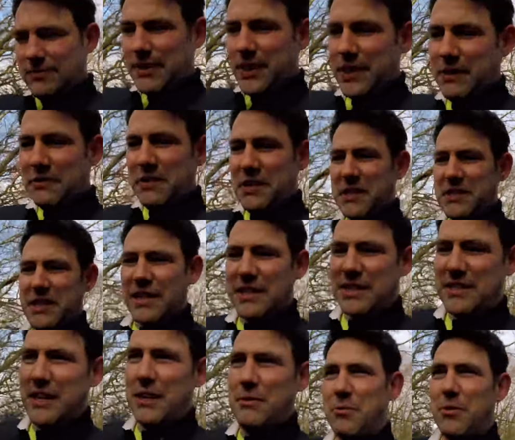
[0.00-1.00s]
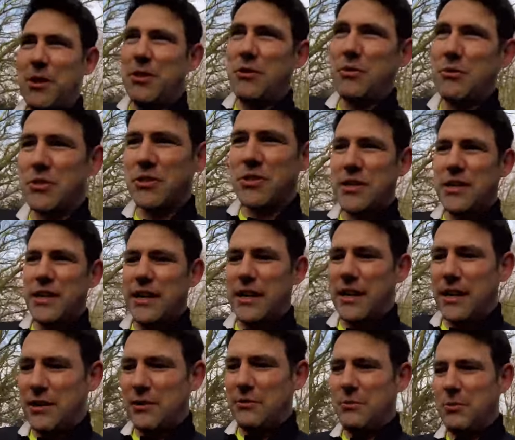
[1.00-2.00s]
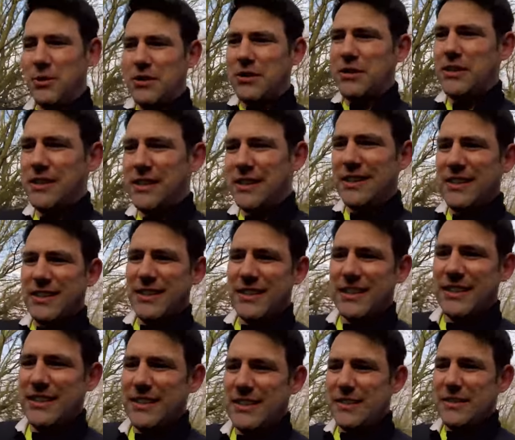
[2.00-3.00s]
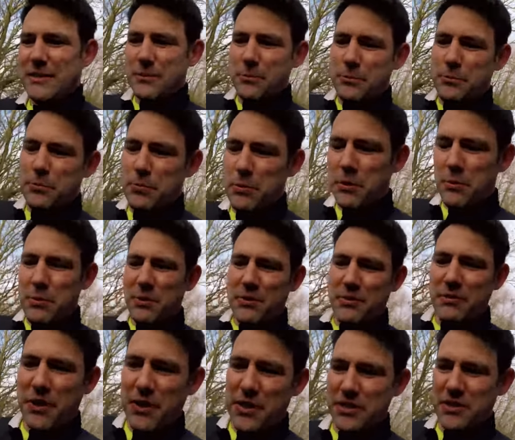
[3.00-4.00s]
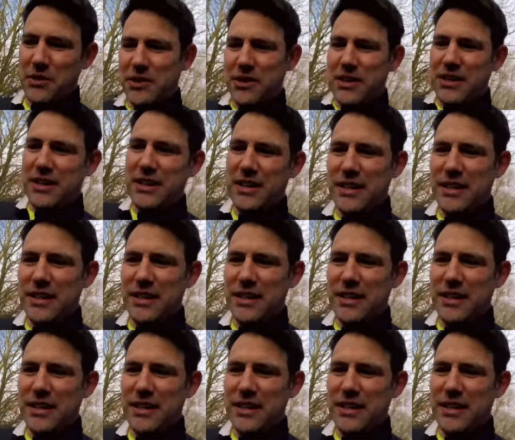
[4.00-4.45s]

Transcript: If it doesn't ease up, I'll just get home, put a bit of ice on it,